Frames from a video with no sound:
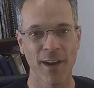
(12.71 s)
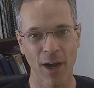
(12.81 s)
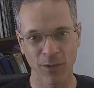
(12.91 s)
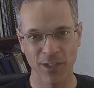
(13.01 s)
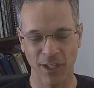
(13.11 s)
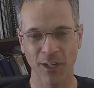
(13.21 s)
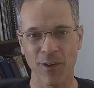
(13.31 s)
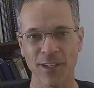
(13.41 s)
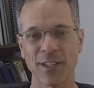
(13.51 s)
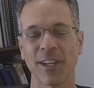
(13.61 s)
Now, what's
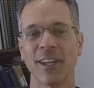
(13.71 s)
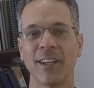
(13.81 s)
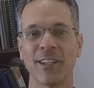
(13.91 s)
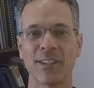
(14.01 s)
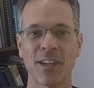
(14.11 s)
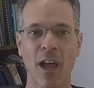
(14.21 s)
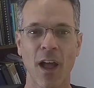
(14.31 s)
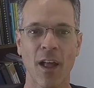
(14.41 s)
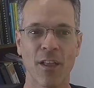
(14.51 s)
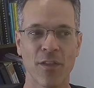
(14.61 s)
interesting is
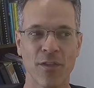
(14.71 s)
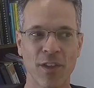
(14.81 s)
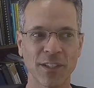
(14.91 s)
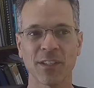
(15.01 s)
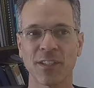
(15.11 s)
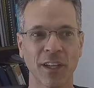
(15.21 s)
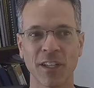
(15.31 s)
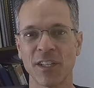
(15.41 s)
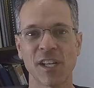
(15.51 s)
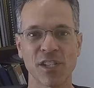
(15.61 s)
this is a
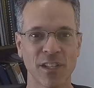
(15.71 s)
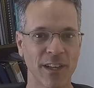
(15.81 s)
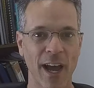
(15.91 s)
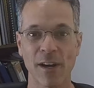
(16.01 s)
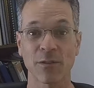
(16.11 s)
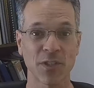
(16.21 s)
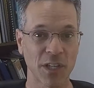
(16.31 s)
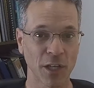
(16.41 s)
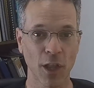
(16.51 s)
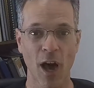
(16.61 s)
condition that I don't
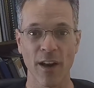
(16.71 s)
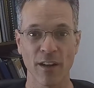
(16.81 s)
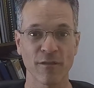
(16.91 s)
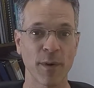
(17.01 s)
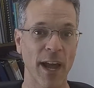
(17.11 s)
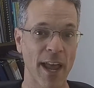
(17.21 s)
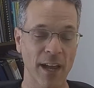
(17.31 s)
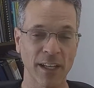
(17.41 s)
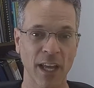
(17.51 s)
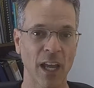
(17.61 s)
see a lot of, but I
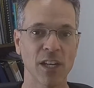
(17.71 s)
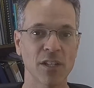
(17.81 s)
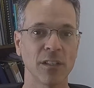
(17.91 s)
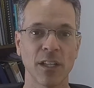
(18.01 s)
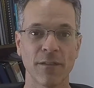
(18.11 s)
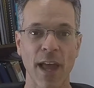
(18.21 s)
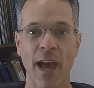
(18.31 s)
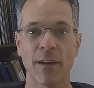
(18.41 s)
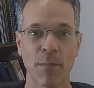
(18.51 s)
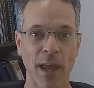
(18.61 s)
occasionally have
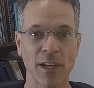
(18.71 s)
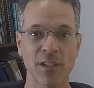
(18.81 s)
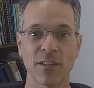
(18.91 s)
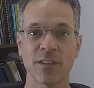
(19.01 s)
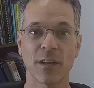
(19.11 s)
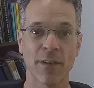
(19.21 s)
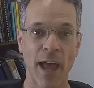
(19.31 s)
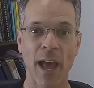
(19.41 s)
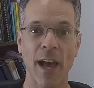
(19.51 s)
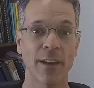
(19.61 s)
had patients that have
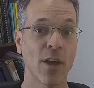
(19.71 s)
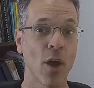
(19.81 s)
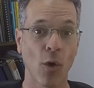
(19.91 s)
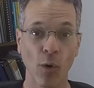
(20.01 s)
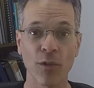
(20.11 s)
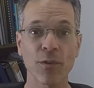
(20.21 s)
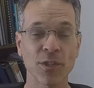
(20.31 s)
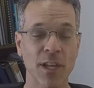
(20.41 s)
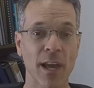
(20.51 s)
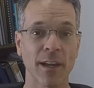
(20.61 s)
had
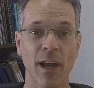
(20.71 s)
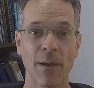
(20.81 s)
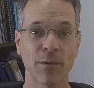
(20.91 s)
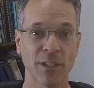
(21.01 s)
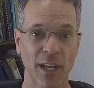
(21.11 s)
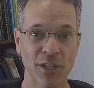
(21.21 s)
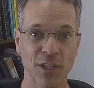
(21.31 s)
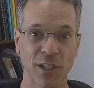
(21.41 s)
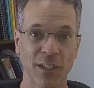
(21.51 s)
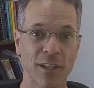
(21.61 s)
orthostatic
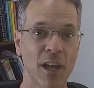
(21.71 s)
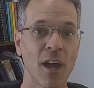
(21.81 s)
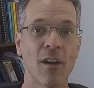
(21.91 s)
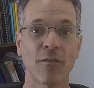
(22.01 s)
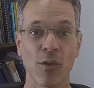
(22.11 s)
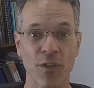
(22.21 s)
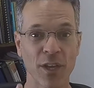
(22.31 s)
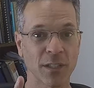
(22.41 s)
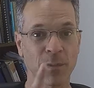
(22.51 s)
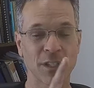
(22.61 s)
hypotension for
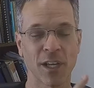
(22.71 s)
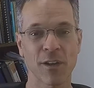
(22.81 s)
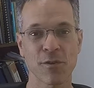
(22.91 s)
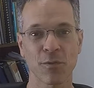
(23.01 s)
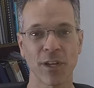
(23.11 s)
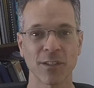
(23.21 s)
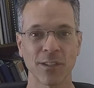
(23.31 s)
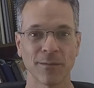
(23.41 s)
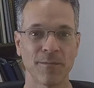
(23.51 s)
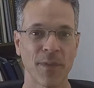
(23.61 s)
this particular
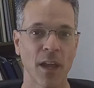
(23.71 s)
reason.